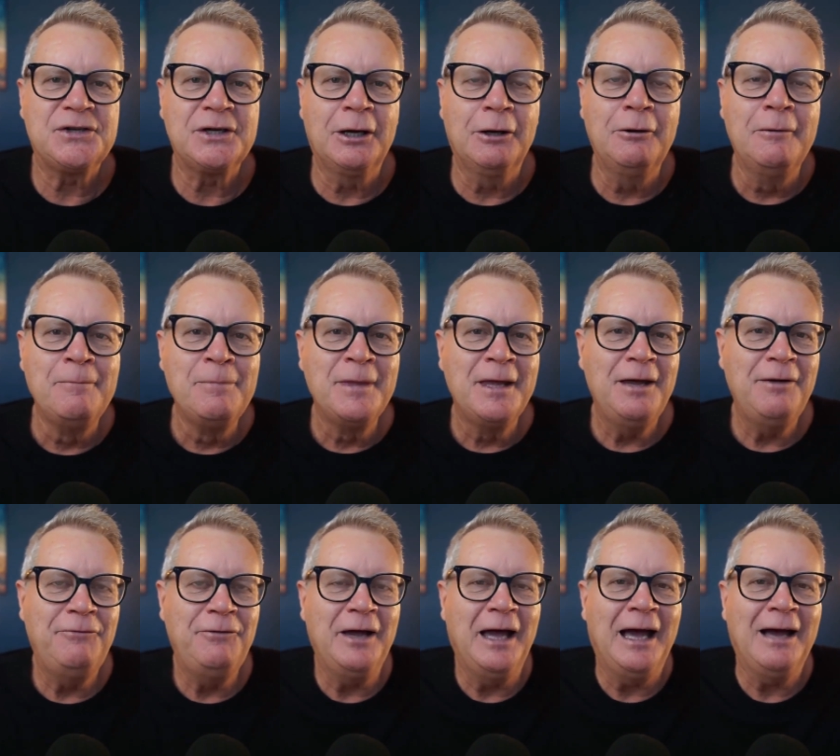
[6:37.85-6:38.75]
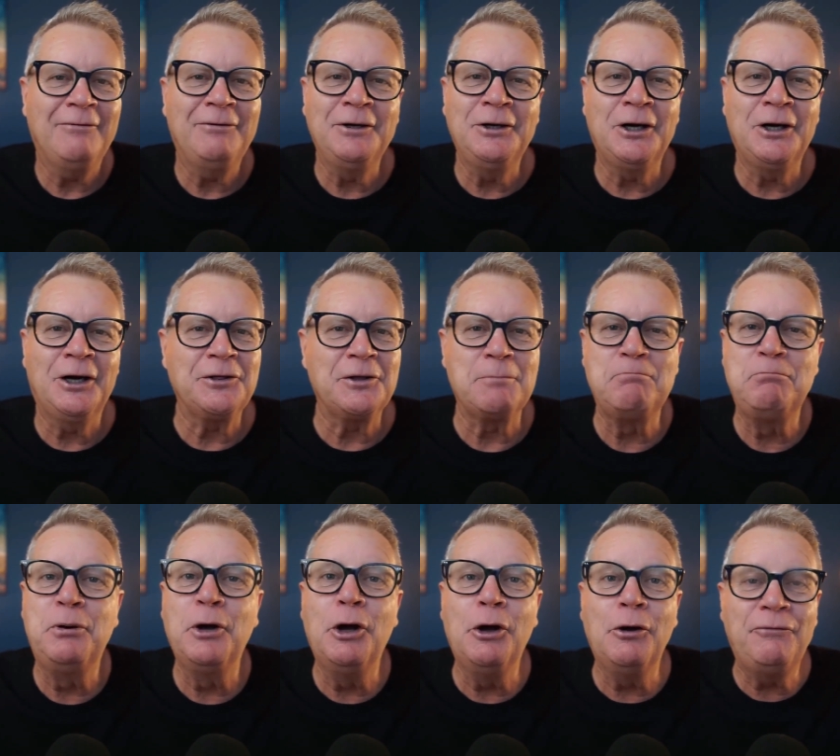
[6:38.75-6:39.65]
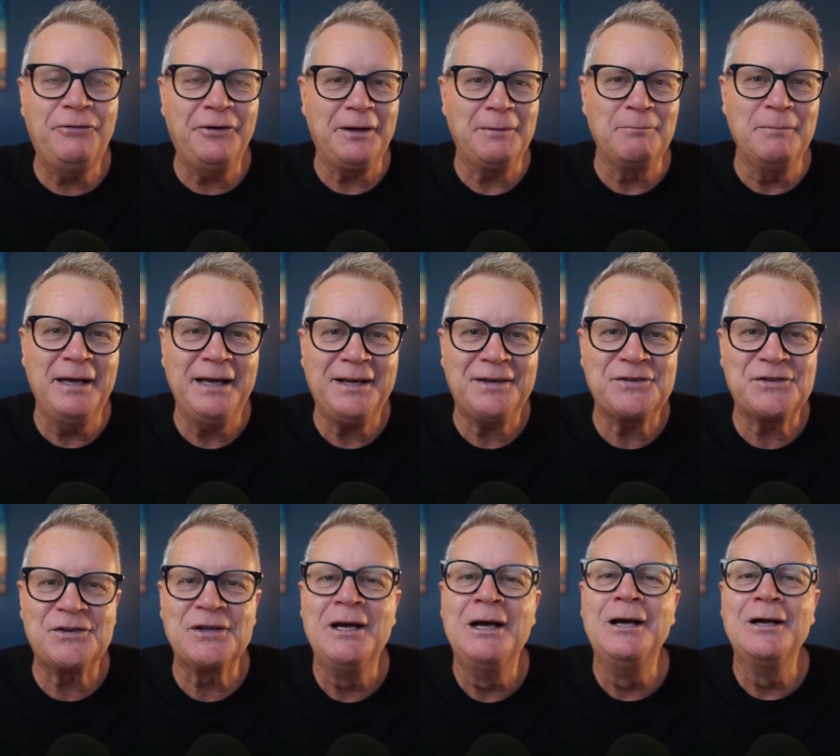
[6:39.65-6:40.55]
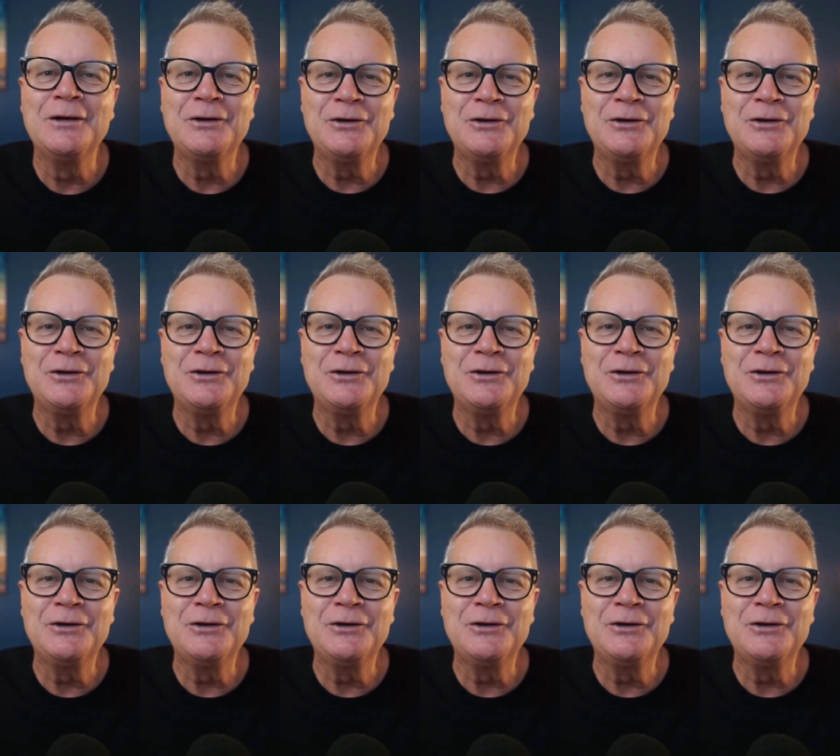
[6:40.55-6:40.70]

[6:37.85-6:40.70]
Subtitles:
So if you haven't got the perfect mix,